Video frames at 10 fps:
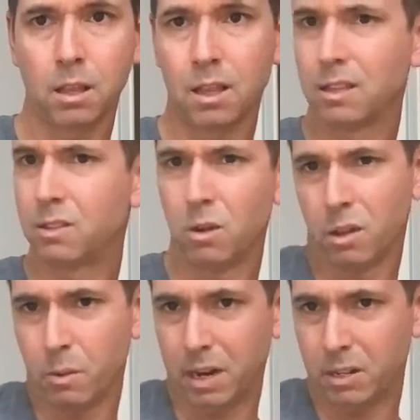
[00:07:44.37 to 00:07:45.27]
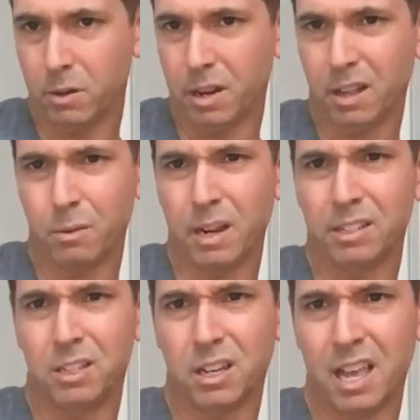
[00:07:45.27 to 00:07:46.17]
it's the only way to do it.
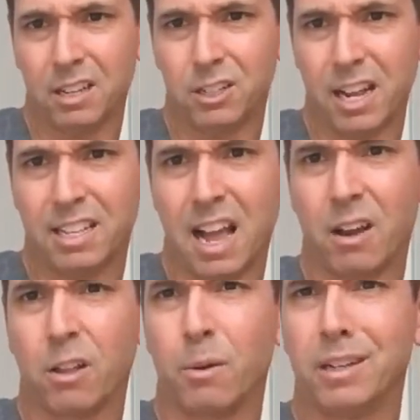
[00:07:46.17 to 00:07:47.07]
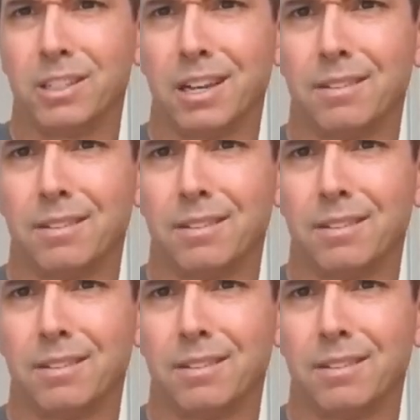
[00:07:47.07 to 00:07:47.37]
Otherwise, you can't shake down. Otherwise, you get